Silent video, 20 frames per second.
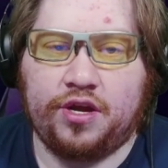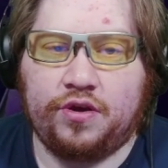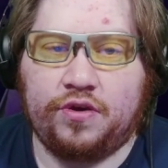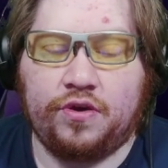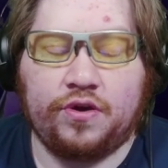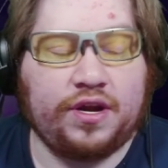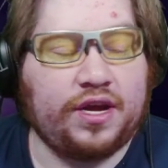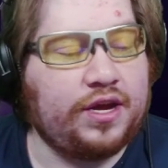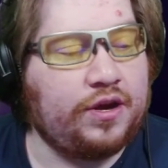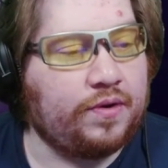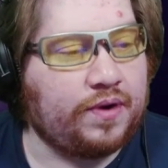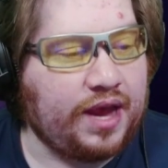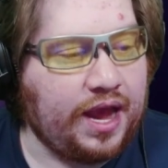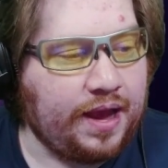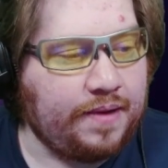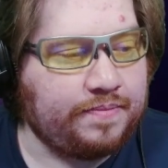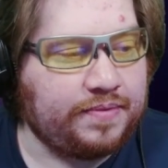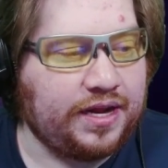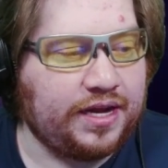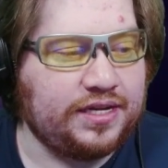You couldn't hear
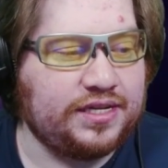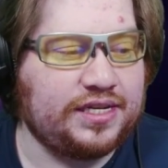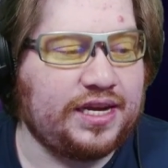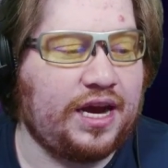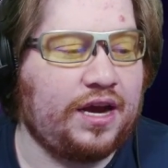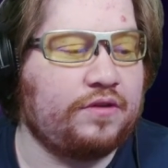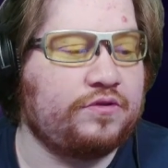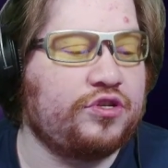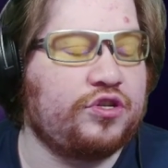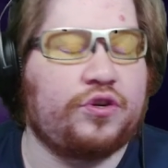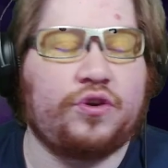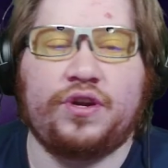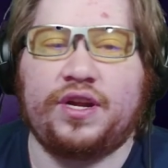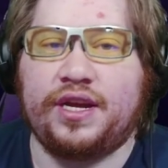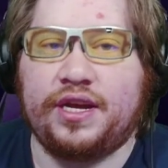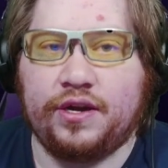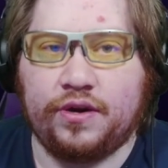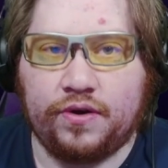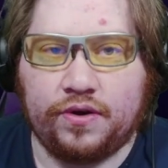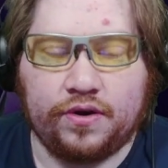gameplay sounds. You couldn't
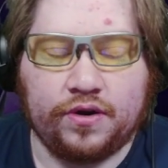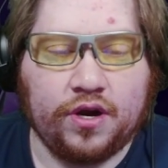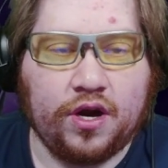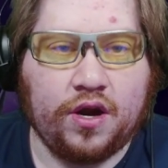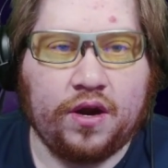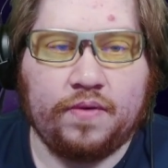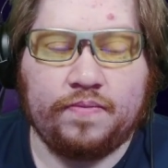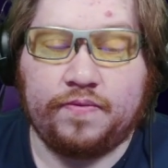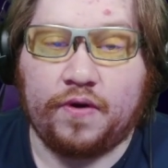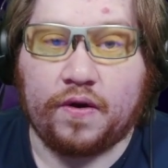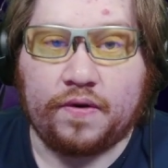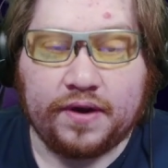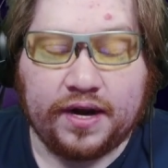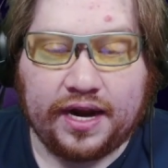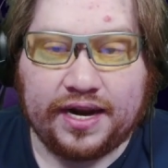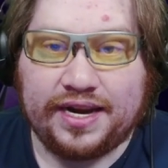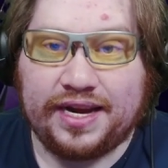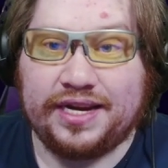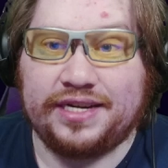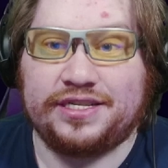hear Broken
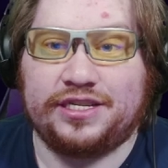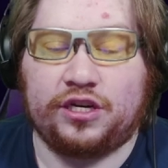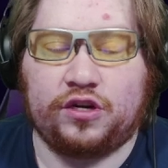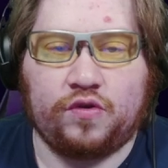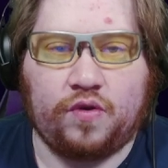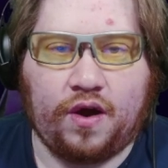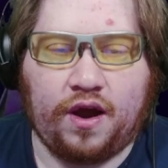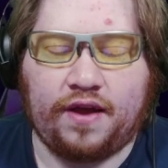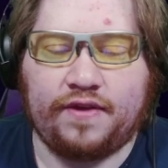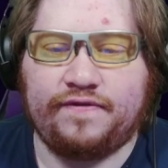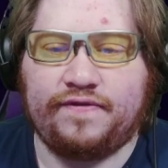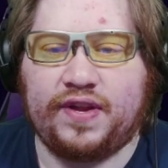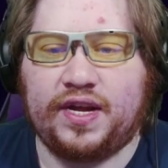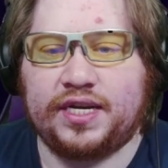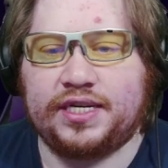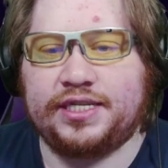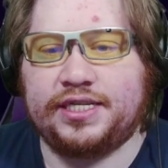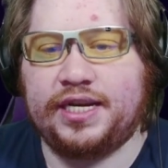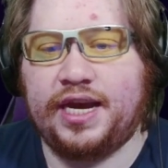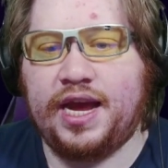Ideas and
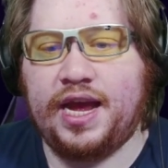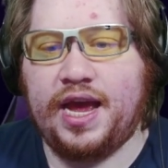Crossflux.